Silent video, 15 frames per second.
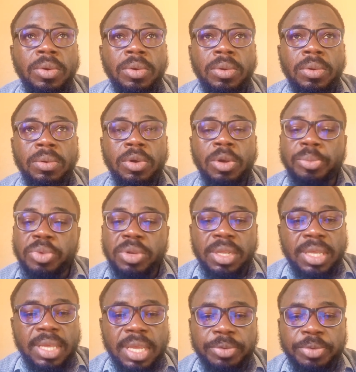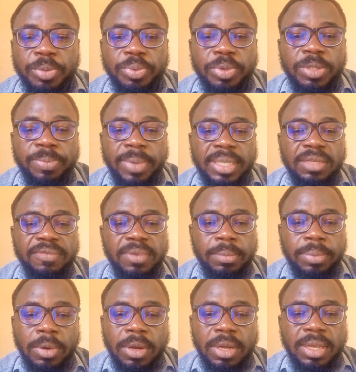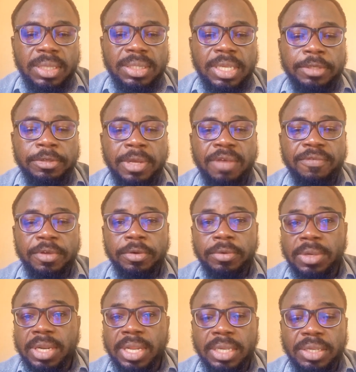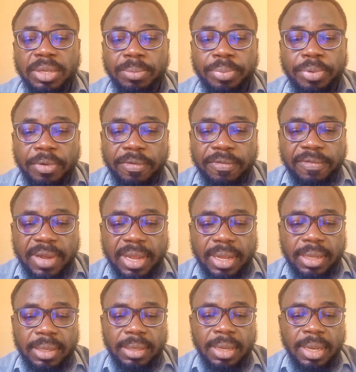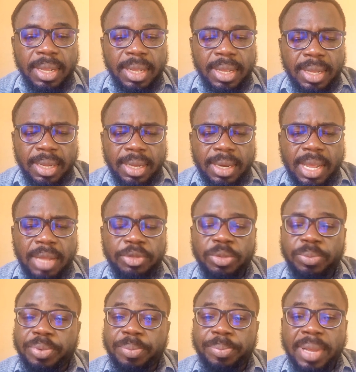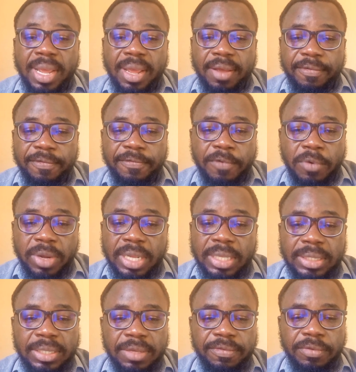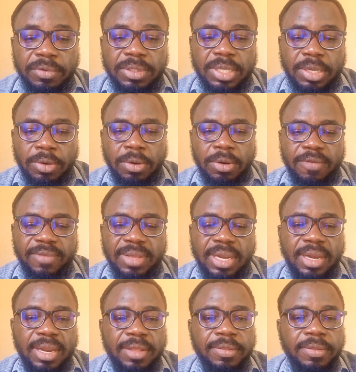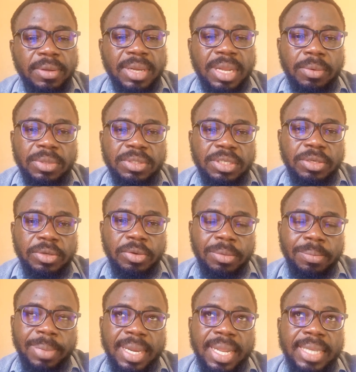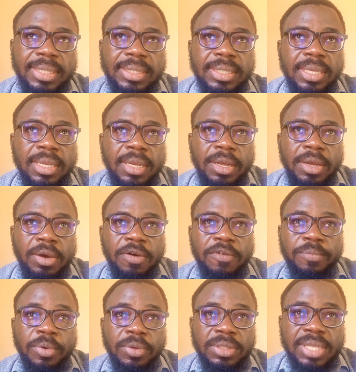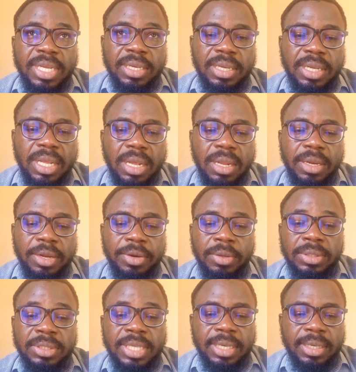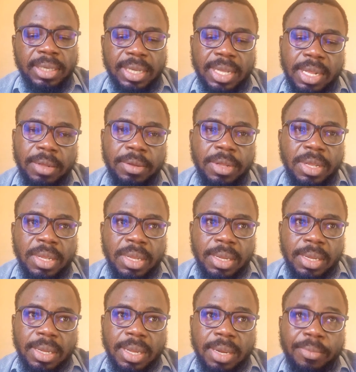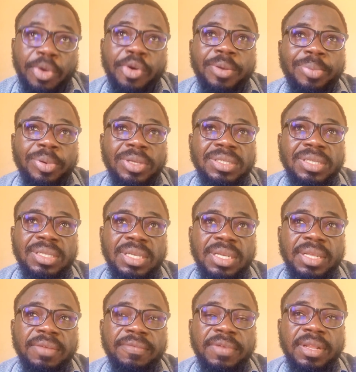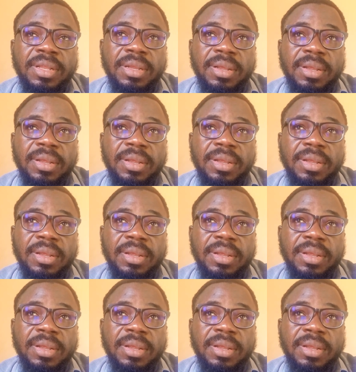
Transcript: communicate with prospective employers, how to have a good LinkedIn profile, and how to prepare for interviews and all of that. And I thought that was a good blend of both technical and non-technical. And more importantly, even